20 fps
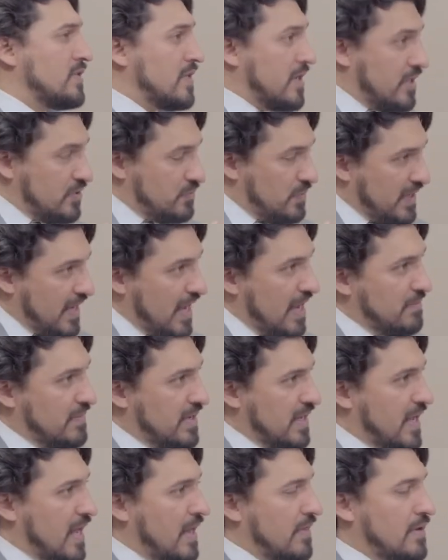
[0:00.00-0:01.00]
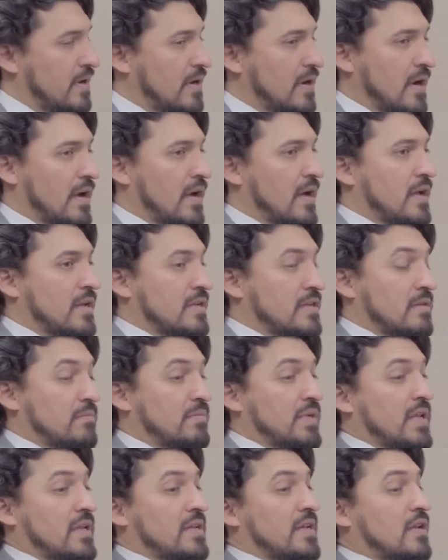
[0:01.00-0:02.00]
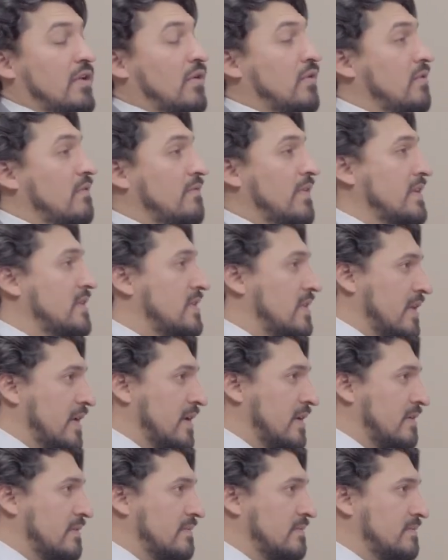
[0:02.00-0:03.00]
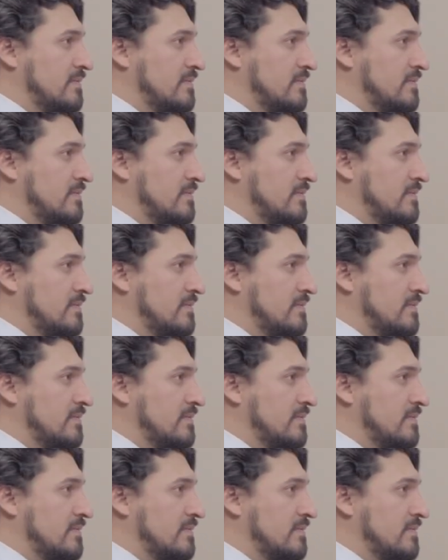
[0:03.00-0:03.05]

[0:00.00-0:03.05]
because we came together to build a local ventilator.